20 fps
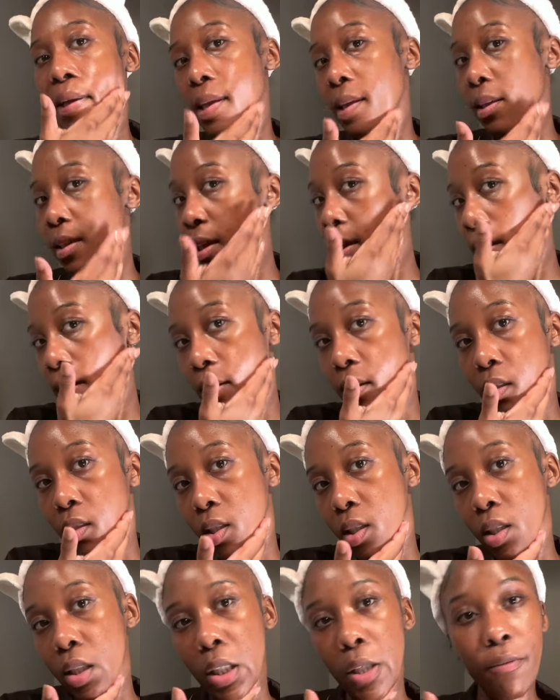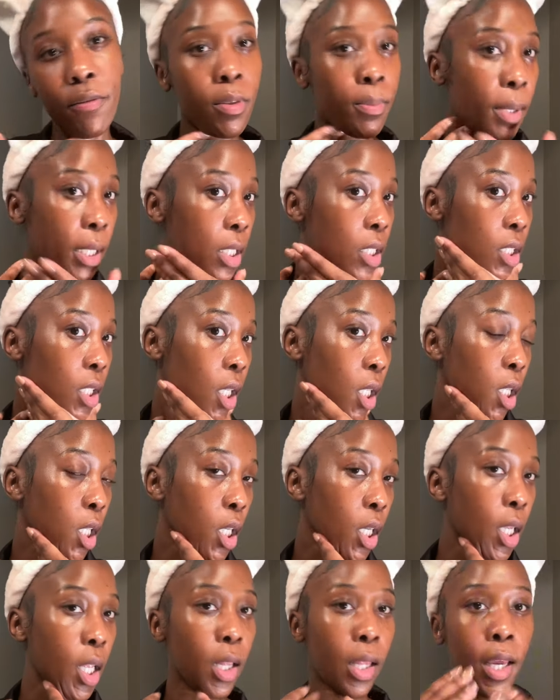And yeah, it just leaves my skin
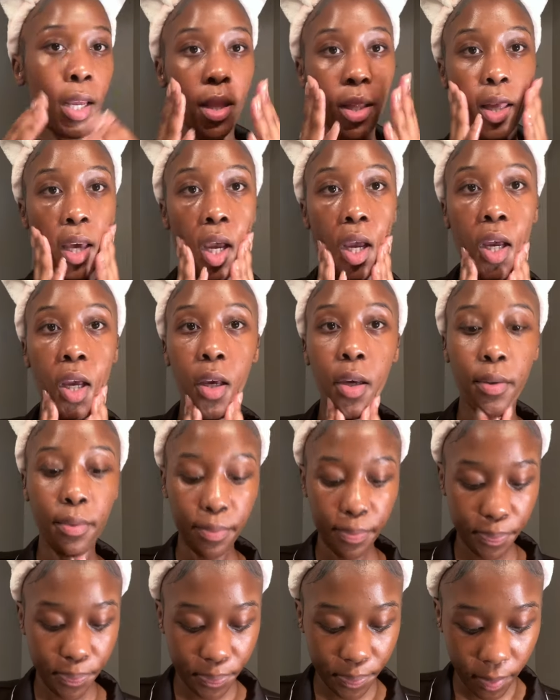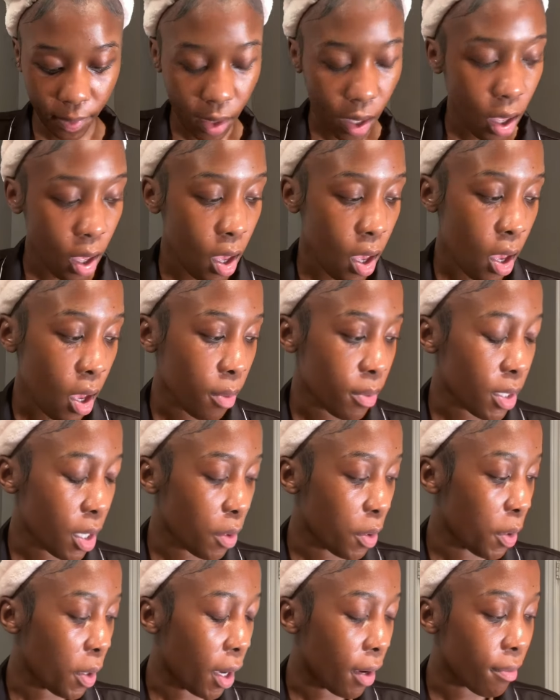looking like that. I'm
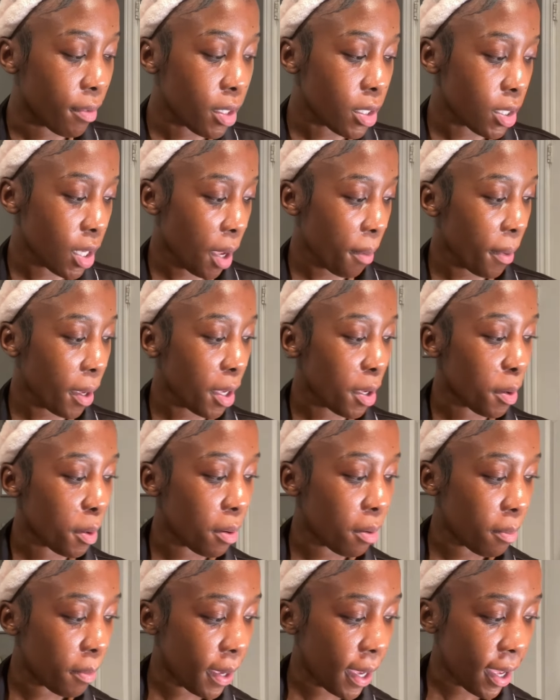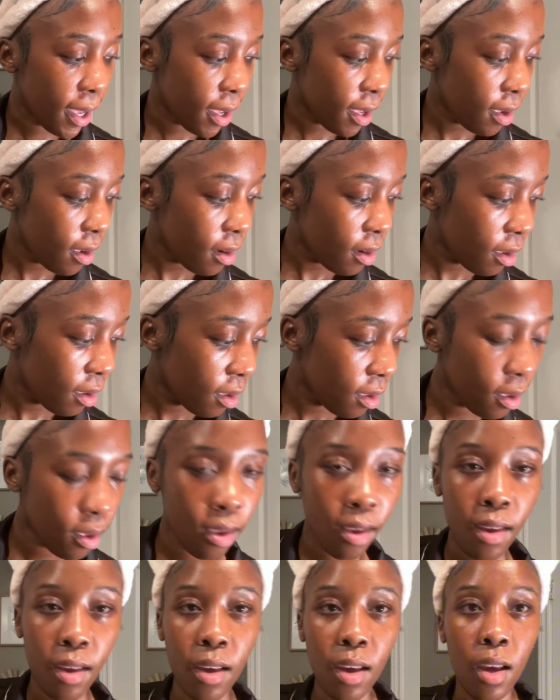telling you, every time I go to bed,
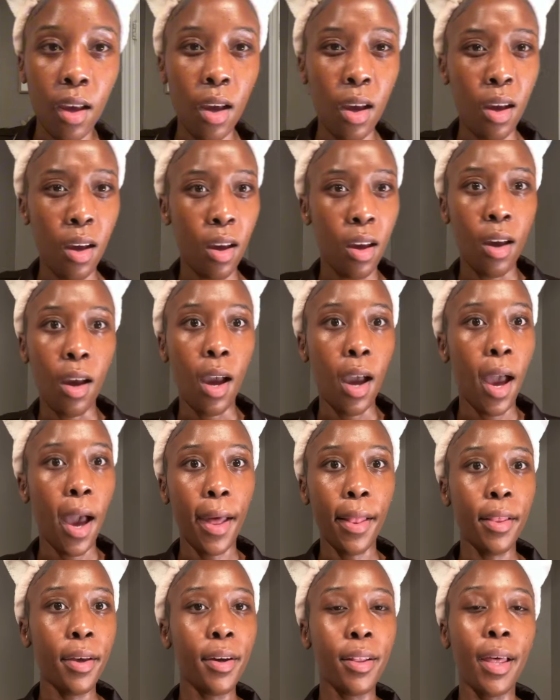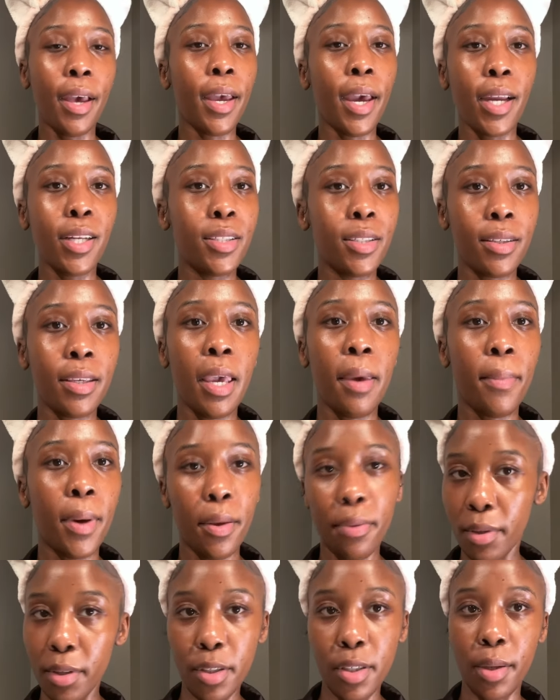I look like I just came out
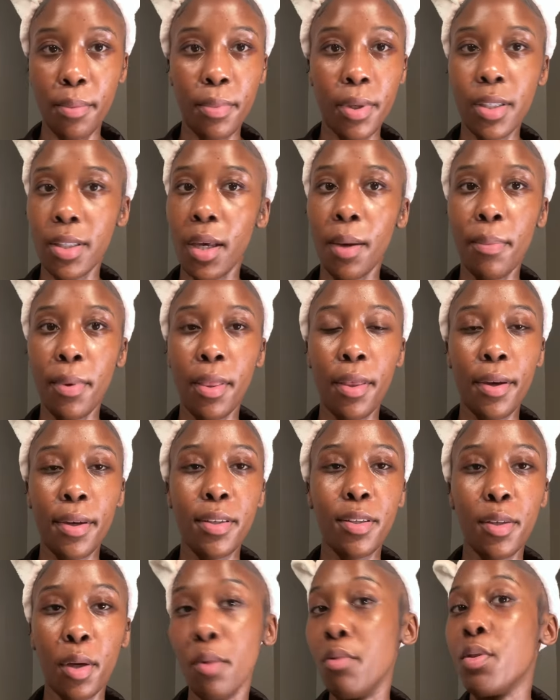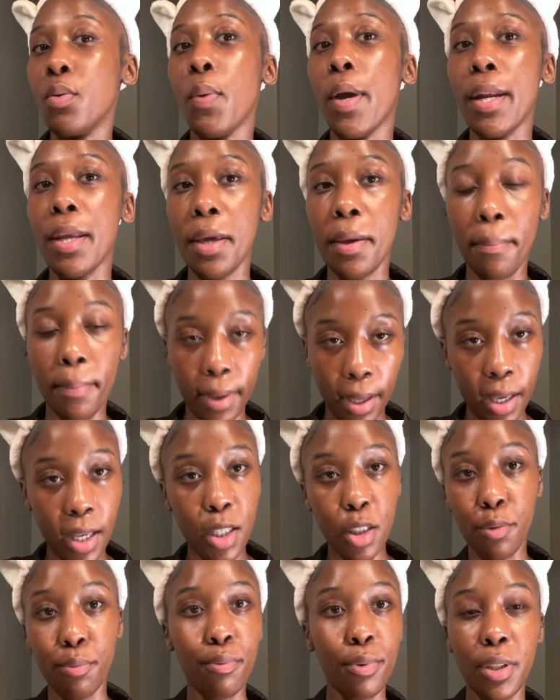of the gym because I'd be looking so sweaty, but
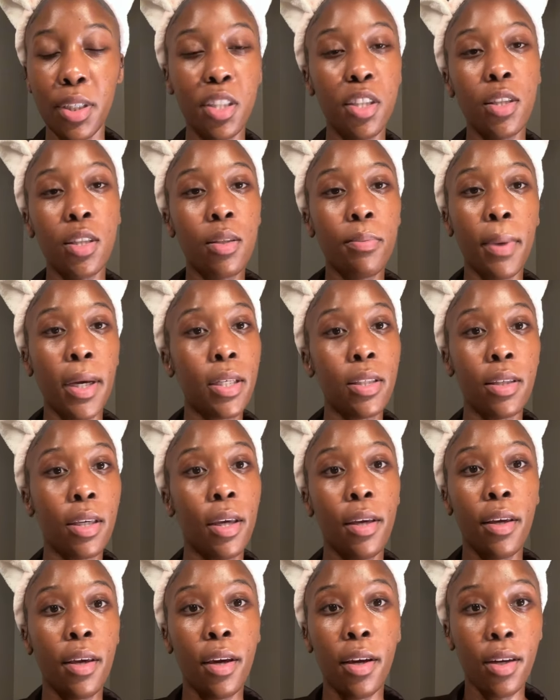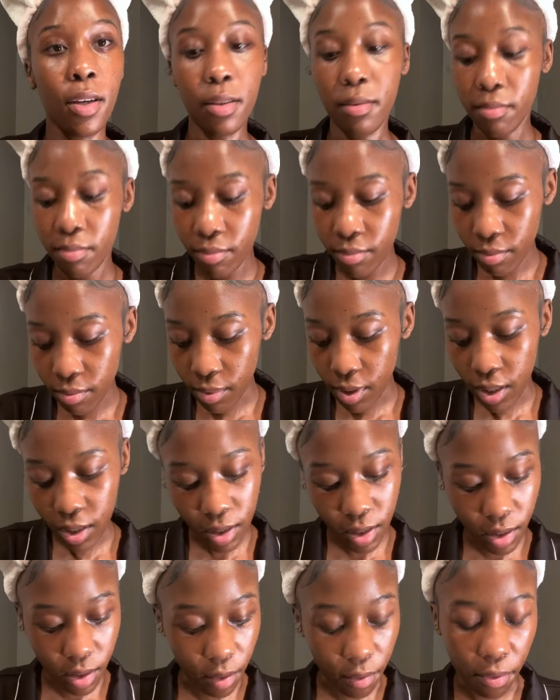it's really just my skincare.
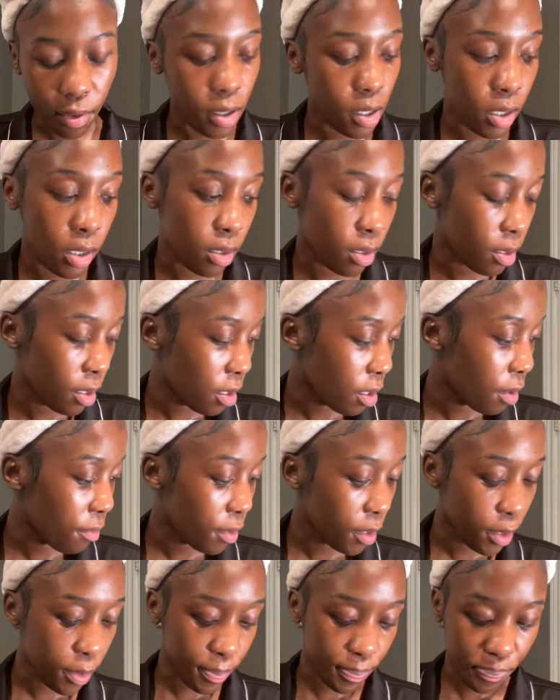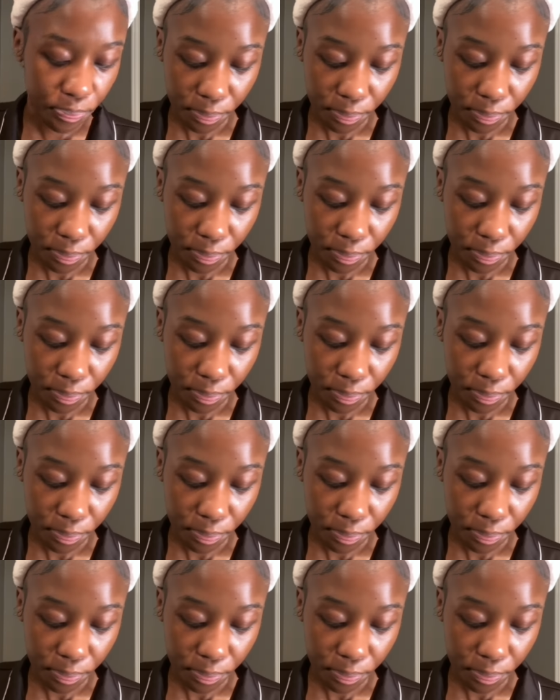It's the funniest thing ever.